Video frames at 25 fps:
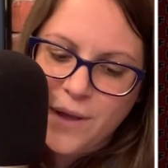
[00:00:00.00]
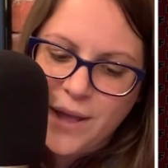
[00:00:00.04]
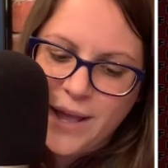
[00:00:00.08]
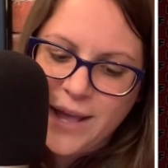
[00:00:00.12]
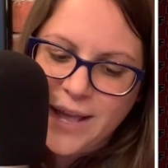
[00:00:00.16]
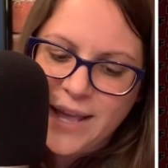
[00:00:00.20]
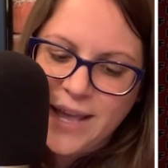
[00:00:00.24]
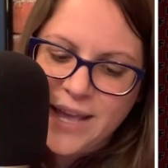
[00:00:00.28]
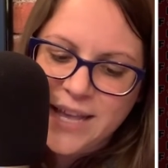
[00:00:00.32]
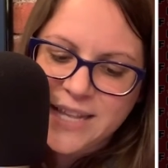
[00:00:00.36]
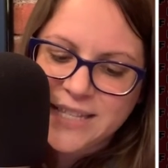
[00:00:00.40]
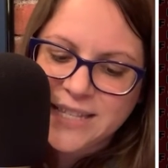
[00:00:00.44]

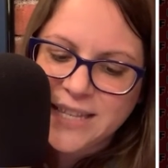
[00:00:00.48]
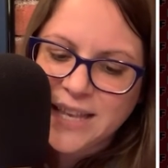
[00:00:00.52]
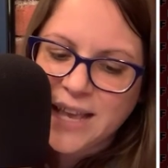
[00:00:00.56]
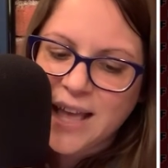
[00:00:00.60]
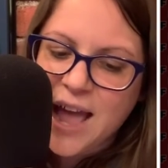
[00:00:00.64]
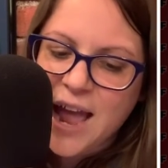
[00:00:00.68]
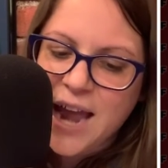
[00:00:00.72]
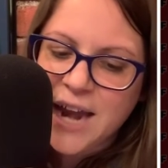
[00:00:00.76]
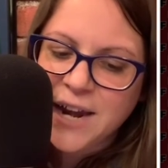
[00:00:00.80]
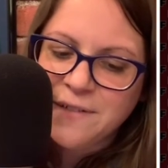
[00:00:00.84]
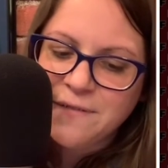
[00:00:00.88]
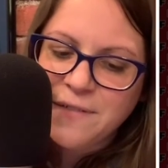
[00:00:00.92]
it's
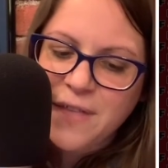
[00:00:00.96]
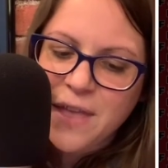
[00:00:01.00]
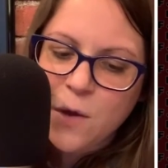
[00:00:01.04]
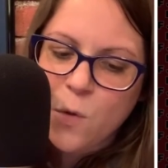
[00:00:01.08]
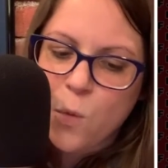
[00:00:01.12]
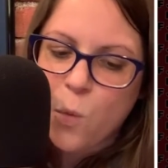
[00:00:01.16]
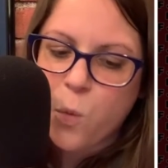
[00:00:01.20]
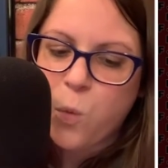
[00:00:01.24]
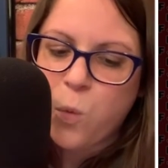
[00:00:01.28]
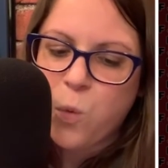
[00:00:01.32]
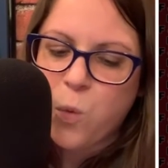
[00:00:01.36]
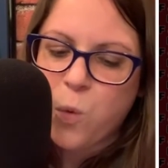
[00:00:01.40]
kind of like
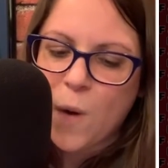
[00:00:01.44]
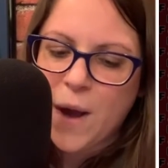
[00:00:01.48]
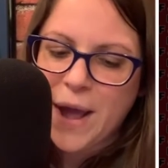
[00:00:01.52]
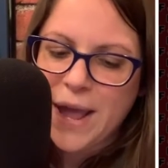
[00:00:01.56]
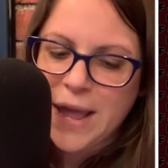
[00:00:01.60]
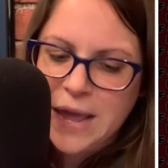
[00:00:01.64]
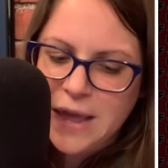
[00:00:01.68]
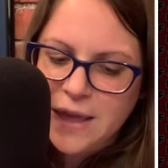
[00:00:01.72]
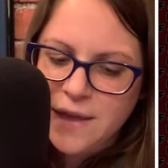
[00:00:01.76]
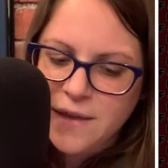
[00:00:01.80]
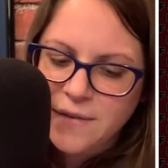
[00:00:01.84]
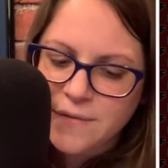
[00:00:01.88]

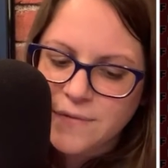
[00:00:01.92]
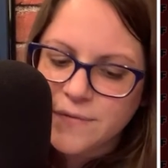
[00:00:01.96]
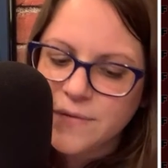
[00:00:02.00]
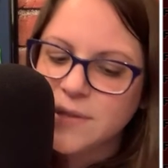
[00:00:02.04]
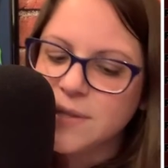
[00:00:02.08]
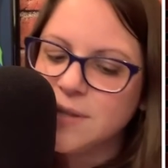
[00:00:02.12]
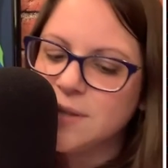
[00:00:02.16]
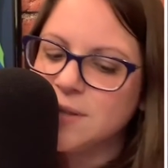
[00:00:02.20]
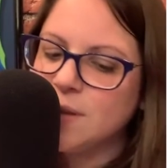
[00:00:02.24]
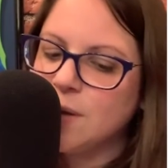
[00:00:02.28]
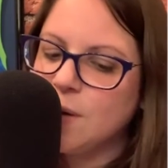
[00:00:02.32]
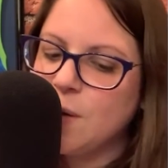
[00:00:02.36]

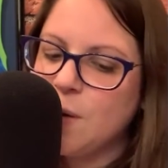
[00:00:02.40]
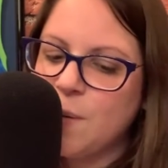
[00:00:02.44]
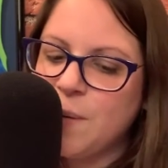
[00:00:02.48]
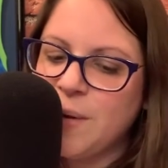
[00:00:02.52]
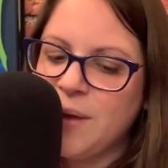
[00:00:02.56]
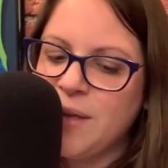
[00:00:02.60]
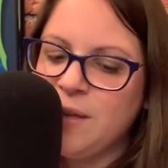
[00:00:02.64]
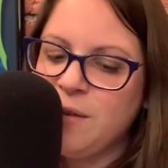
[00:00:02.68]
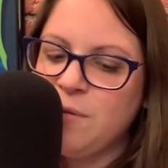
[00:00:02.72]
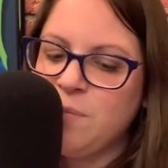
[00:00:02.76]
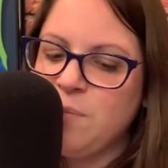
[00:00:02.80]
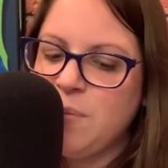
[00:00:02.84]
waves
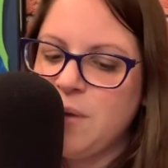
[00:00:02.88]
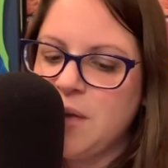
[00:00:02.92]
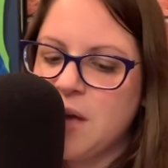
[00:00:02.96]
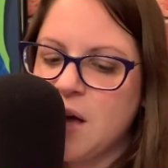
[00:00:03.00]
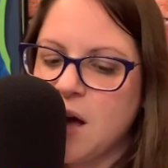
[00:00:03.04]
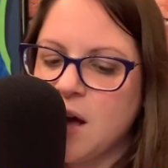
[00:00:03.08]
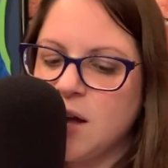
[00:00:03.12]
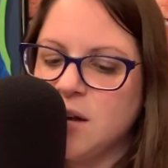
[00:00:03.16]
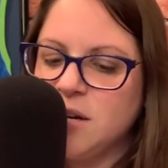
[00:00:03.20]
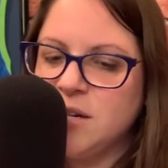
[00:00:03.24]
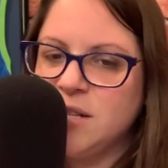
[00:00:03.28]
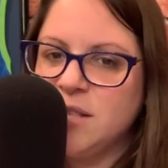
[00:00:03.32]
going
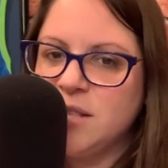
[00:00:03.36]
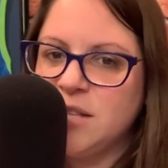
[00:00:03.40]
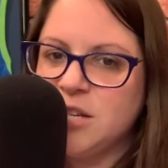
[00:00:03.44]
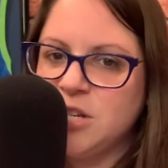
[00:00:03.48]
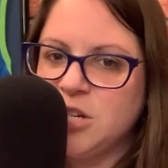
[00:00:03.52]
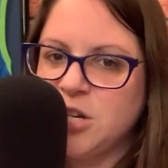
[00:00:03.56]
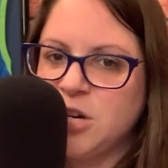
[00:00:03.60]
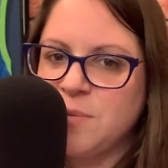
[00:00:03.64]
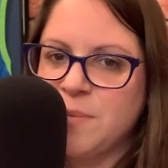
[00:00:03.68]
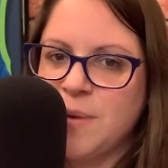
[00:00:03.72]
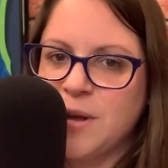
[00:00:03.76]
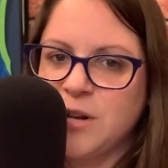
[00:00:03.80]
beyond the
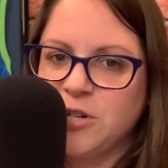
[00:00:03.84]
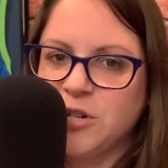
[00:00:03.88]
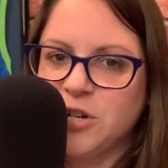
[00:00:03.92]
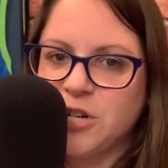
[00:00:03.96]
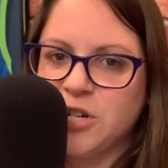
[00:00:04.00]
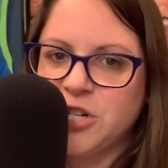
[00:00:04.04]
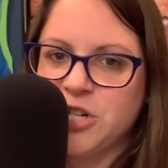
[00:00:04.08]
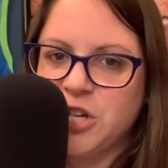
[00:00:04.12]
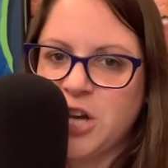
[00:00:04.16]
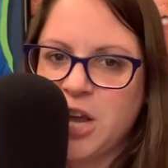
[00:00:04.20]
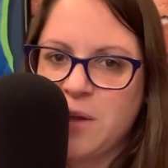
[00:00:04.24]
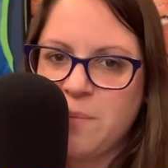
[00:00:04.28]
geometric
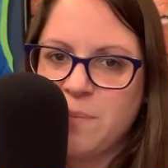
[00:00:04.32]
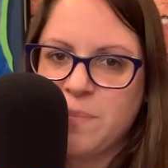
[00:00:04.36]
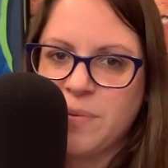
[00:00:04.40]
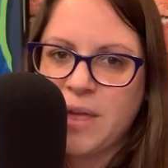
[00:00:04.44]
shape,